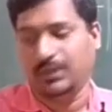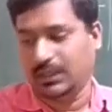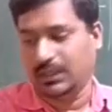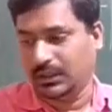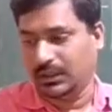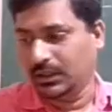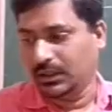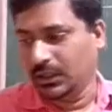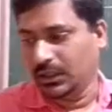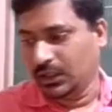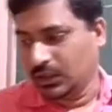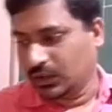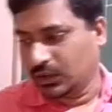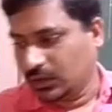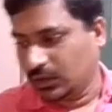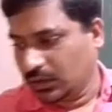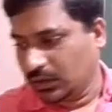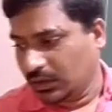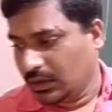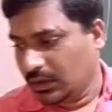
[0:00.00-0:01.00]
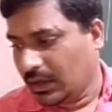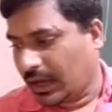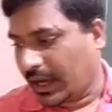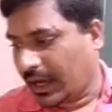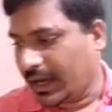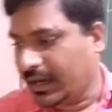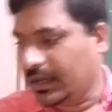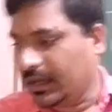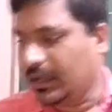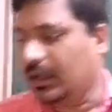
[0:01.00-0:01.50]
So, and
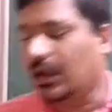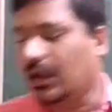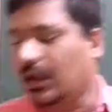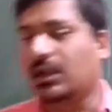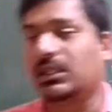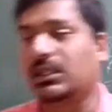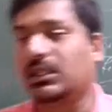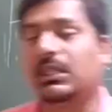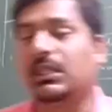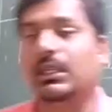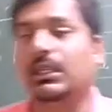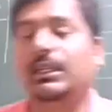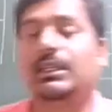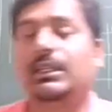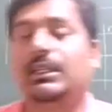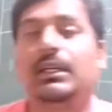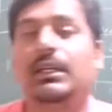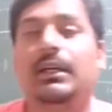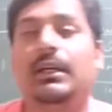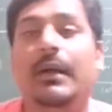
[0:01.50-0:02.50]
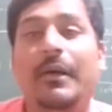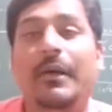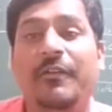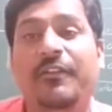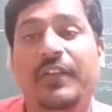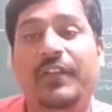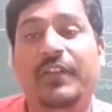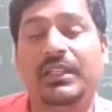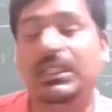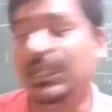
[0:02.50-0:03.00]
last, it
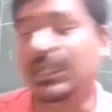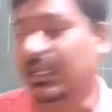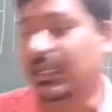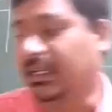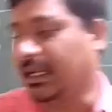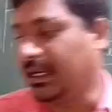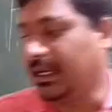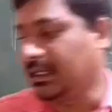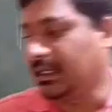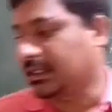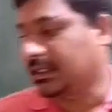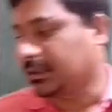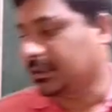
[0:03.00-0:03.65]
facilitates